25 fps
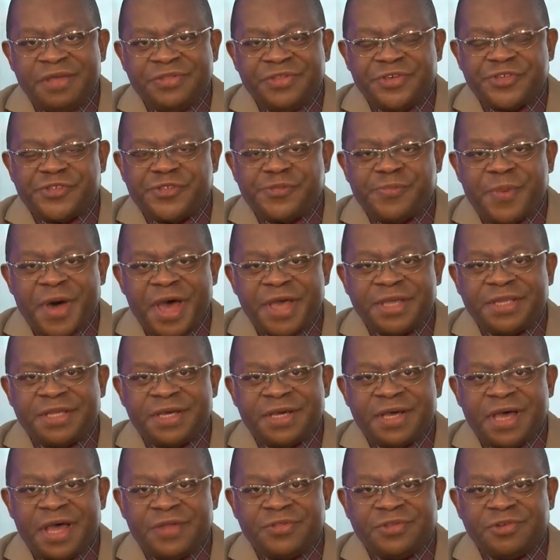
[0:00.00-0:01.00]
the
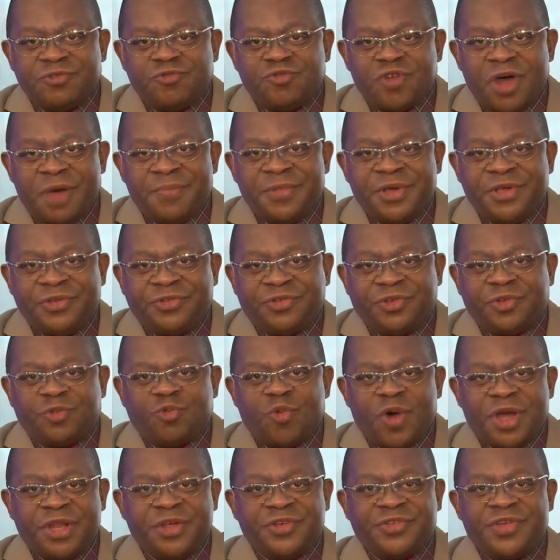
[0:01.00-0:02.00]
spider and the drummers,
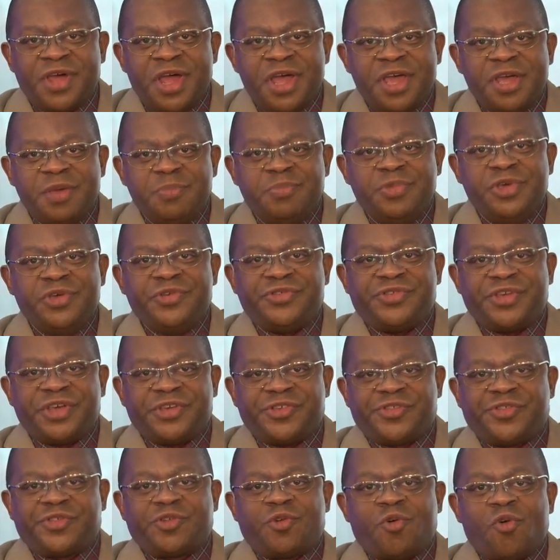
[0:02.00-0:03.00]
as well as
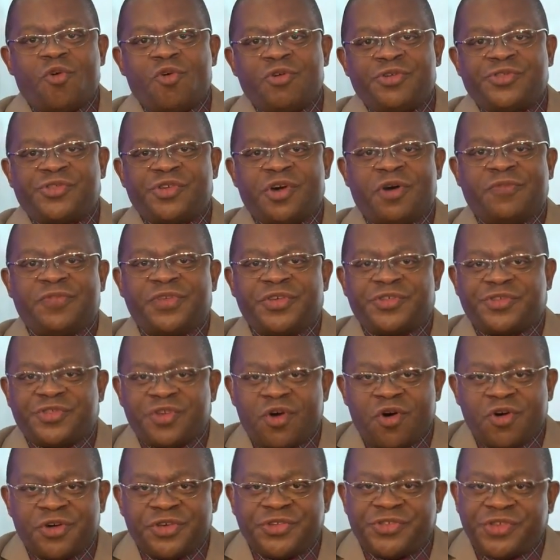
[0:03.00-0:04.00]
music scores of the
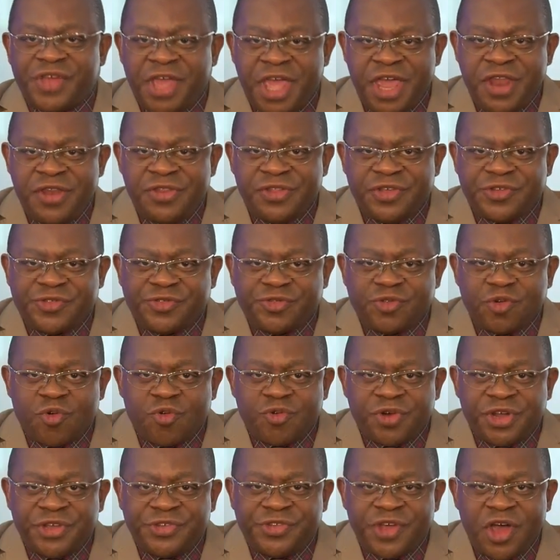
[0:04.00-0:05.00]
songs in the
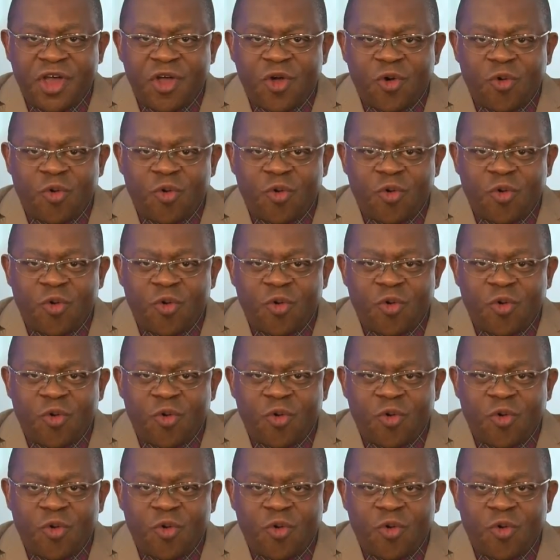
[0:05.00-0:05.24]
stories,